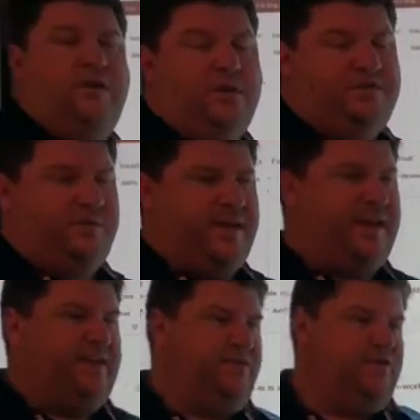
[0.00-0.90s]
Okay, so
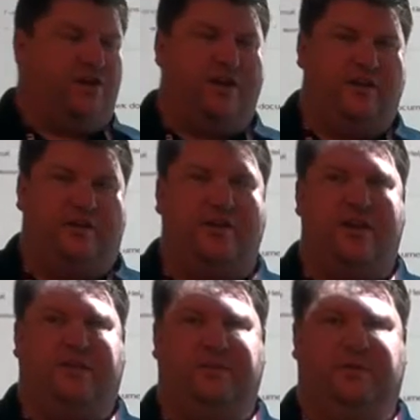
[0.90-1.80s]
that is sharing a
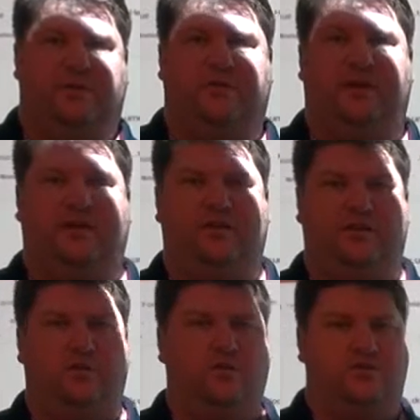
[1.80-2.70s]
document
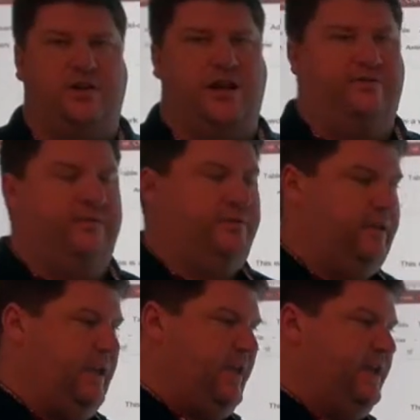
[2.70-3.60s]
in Google Drive.
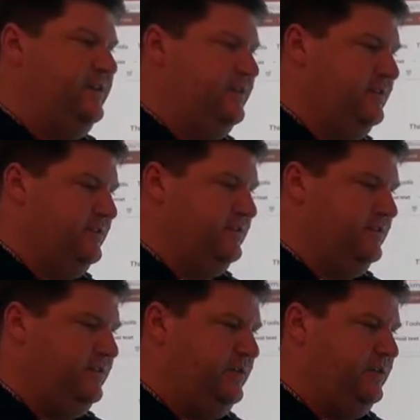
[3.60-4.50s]
And
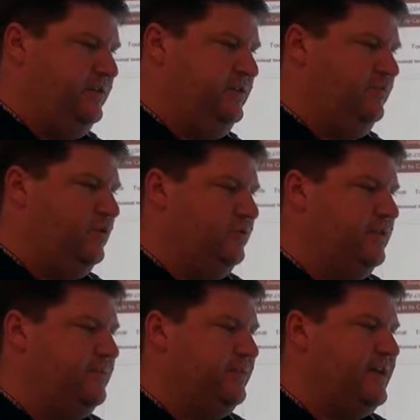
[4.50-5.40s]
the important
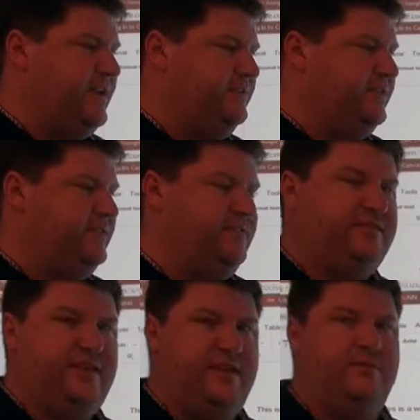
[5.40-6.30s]
thing about that is that it's the
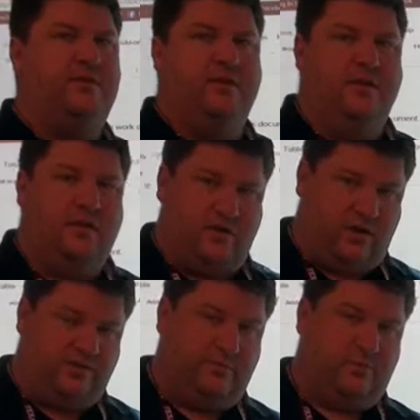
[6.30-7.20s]
same
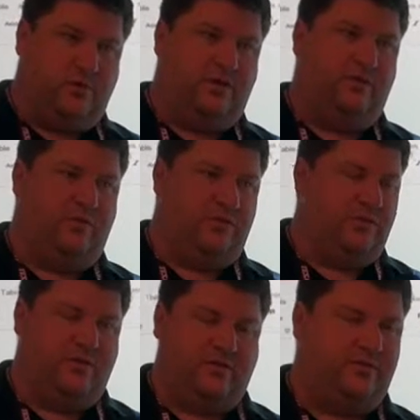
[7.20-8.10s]
across the board, whether
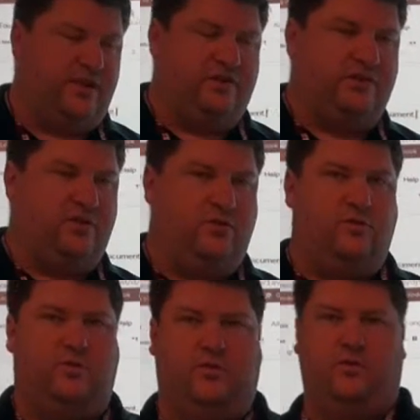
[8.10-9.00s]
you're in a slideshow
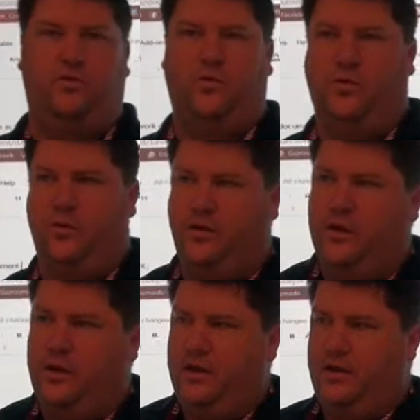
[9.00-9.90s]
or
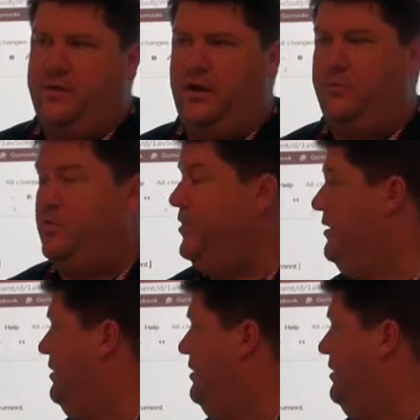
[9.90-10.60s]
a PowerPoint.